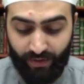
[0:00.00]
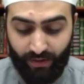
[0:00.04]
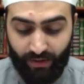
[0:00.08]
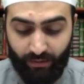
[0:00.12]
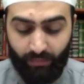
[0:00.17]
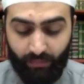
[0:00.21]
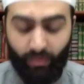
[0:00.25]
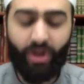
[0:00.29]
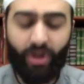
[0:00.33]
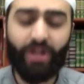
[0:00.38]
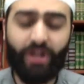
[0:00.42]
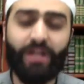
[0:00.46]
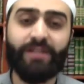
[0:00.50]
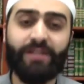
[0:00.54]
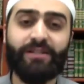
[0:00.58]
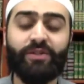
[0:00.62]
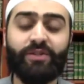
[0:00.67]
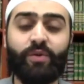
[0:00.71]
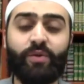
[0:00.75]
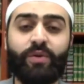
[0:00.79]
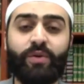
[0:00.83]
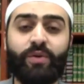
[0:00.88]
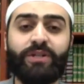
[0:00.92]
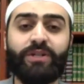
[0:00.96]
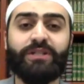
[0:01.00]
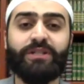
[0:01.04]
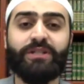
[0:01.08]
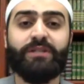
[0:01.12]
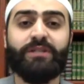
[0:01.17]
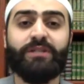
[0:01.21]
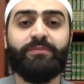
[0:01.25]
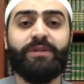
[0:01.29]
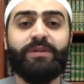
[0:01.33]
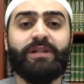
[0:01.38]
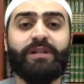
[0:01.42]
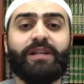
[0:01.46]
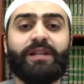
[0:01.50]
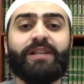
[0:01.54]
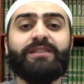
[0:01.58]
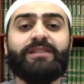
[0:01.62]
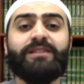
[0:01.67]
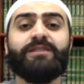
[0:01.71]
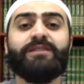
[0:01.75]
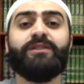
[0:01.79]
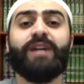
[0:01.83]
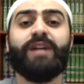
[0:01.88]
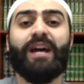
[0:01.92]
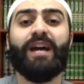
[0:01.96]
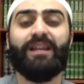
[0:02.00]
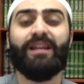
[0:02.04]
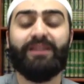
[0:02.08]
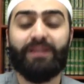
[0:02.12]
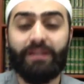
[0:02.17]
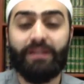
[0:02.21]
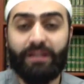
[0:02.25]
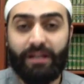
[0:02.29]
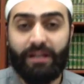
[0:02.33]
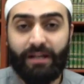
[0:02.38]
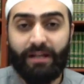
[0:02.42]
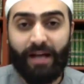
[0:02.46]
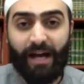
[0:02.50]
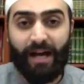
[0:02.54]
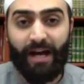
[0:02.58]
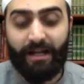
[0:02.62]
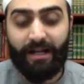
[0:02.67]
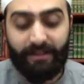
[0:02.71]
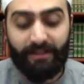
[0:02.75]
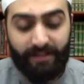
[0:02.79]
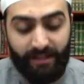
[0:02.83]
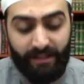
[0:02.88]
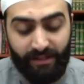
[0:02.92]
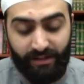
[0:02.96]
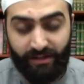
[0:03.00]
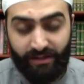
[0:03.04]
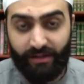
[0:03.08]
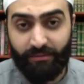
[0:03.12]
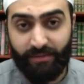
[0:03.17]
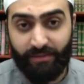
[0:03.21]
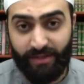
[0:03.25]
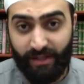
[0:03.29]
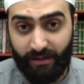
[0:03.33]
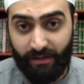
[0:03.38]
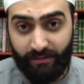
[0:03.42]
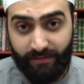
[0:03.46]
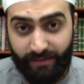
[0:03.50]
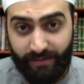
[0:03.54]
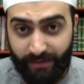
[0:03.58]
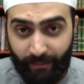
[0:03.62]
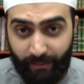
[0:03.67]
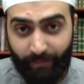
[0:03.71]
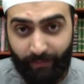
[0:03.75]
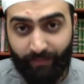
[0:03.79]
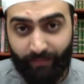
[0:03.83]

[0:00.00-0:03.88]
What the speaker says: More or less it's going to be, let's look at the ahadith themselves.